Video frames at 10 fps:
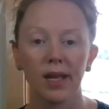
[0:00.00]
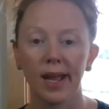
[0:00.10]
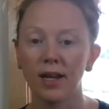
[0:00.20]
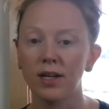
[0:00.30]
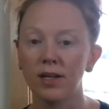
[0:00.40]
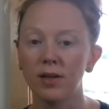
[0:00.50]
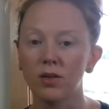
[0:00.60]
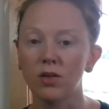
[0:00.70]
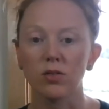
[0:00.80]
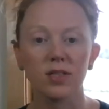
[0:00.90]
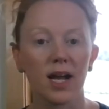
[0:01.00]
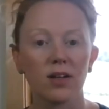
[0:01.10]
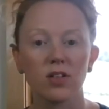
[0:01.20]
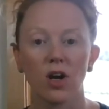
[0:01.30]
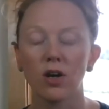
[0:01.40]
and Girl
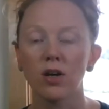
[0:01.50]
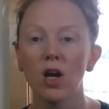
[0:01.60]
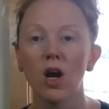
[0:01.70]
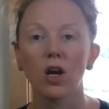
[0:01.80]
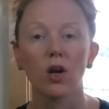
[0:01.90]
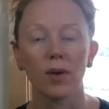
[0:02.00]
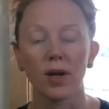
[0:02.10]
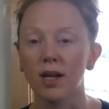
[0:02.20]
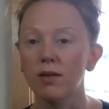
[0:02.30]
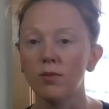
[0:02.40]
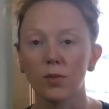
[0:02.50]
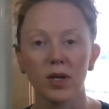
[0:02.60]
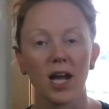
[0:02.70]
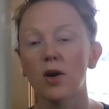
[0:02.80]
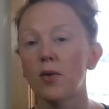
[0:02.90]
Scouts are we're
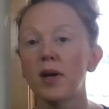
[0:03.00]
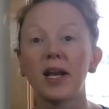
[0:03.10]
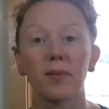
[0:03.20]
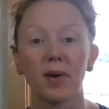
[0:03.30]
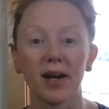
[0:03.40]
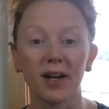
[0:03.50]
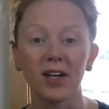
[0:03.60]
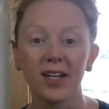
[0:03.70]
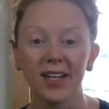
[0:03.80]
not going anywhere,